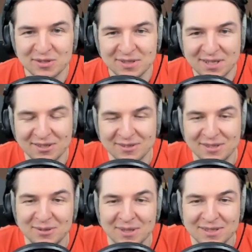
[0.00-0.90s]
skills
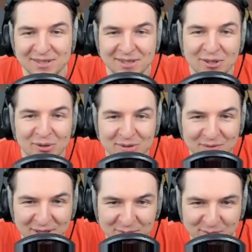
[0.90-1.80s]
need to exceed those of
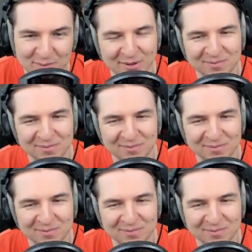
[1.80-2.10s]
other people.